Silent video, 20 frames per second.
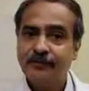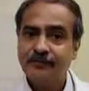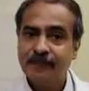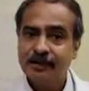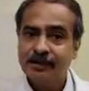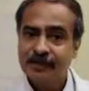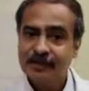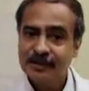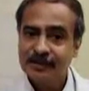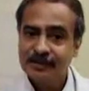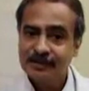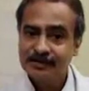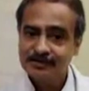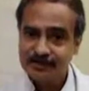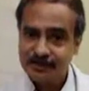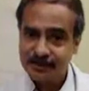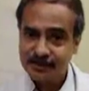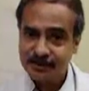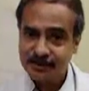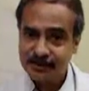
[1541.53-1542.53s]
lubricating
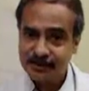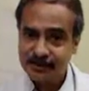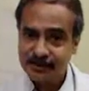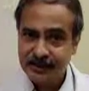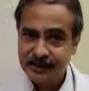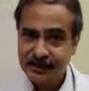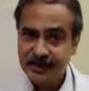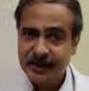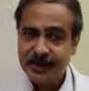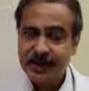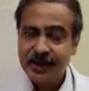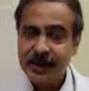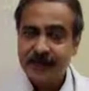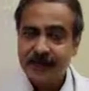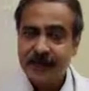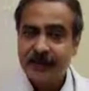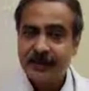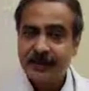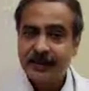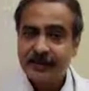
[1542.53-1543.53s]
jelly,
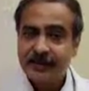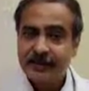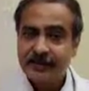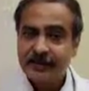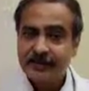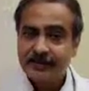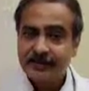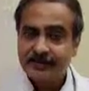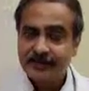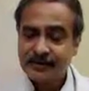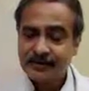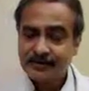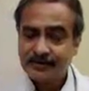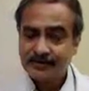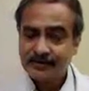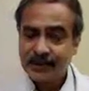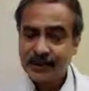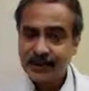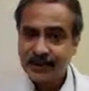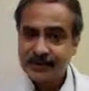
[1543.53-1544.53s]
and
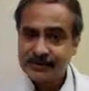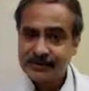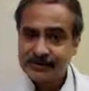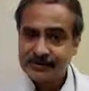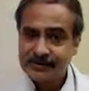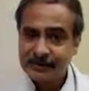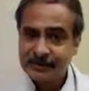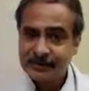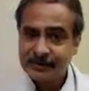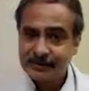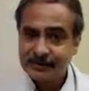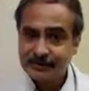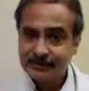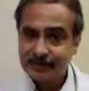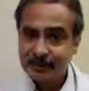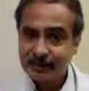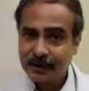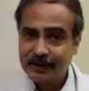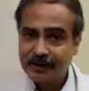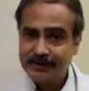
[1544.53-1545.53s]
once I start
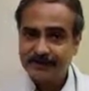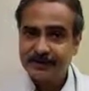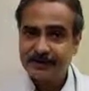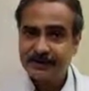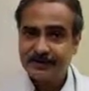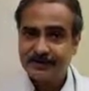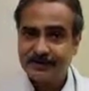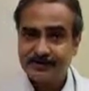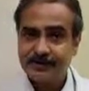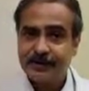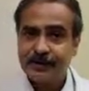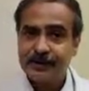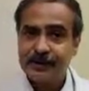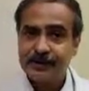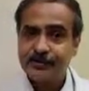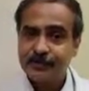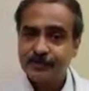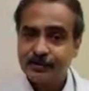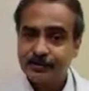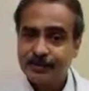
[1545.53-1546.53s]
passing
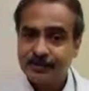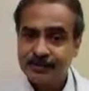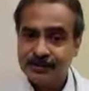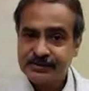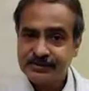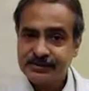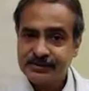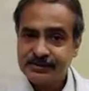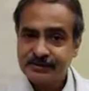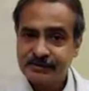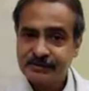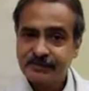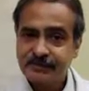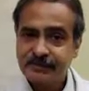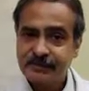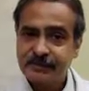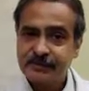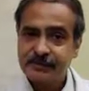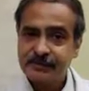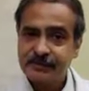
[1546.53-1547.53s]
through this,
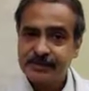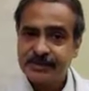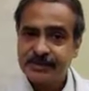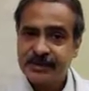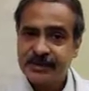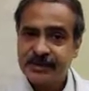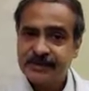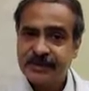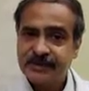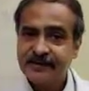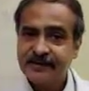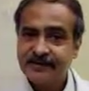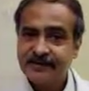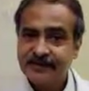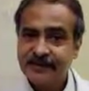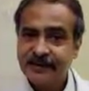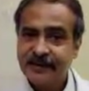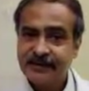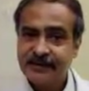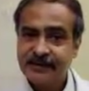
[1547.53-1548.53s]
once I get a
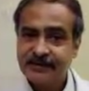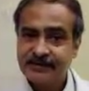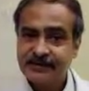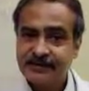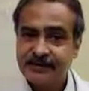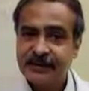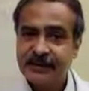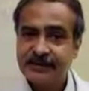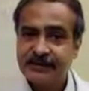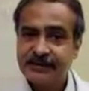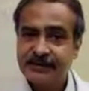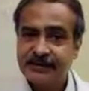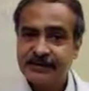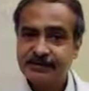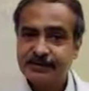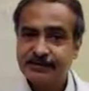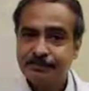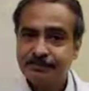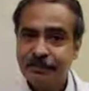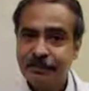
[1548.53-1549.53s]
feeling that it
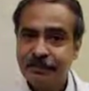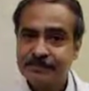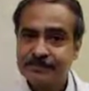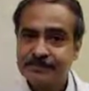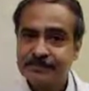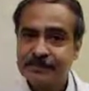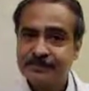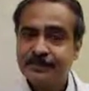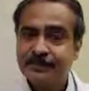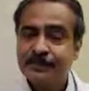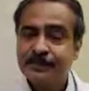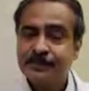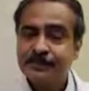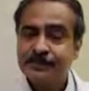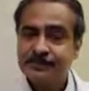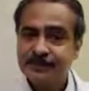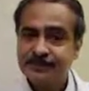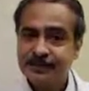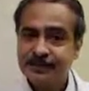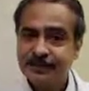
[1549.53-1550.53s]
has passed the
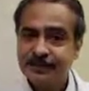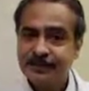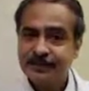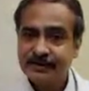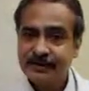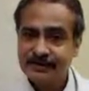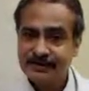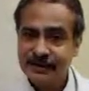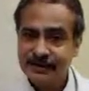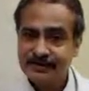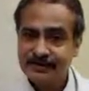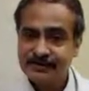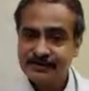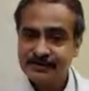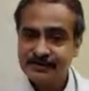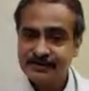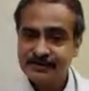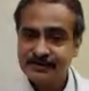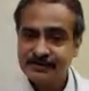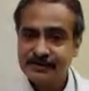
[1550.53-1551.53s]
sphincter,
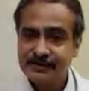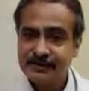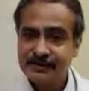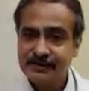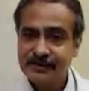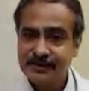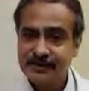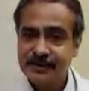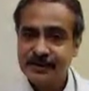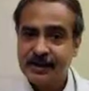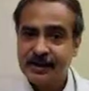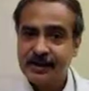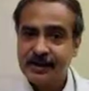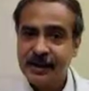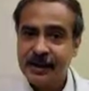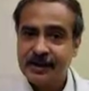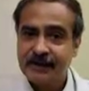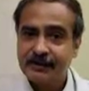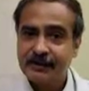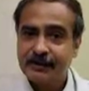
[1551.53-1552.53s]
external sphincter,
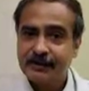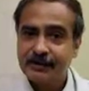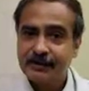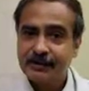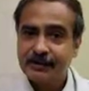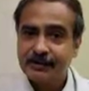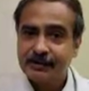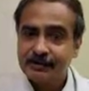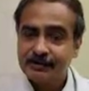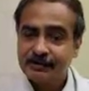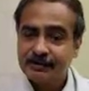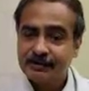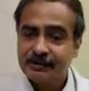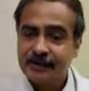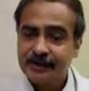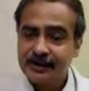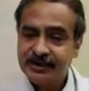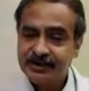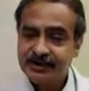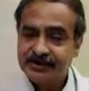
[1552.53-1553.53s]
I will give a
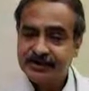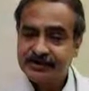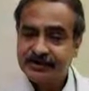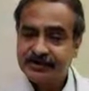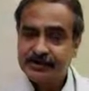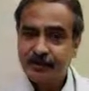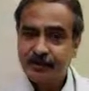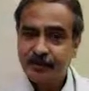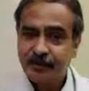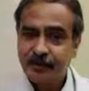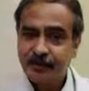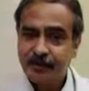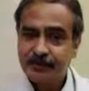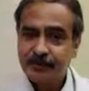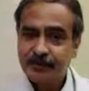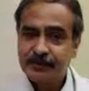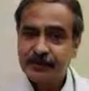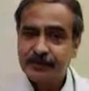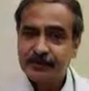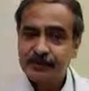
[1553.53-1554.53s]
rectal support.
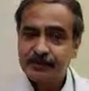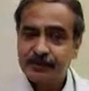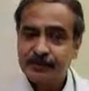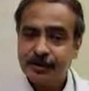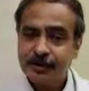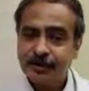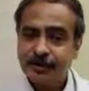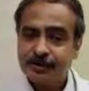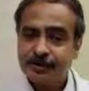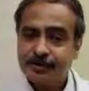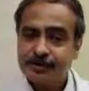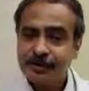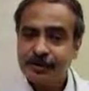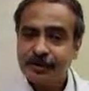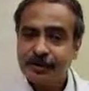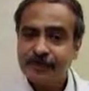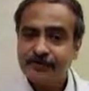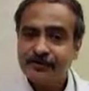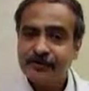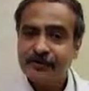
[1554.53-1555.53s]
Because
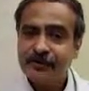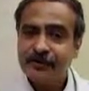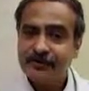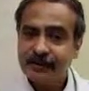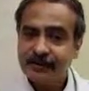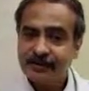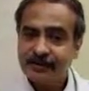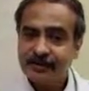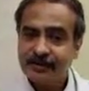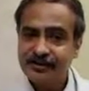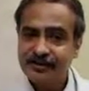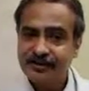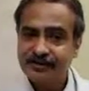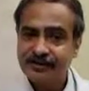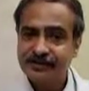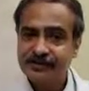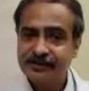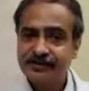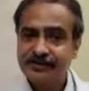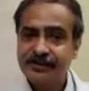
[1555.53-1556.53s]
of the
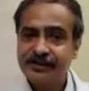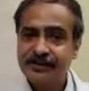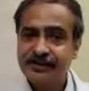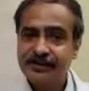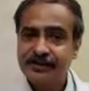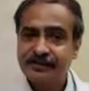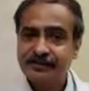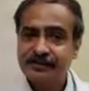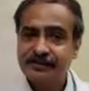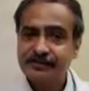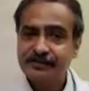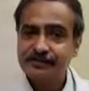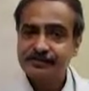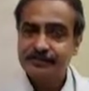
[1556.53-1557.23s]
elevation, that is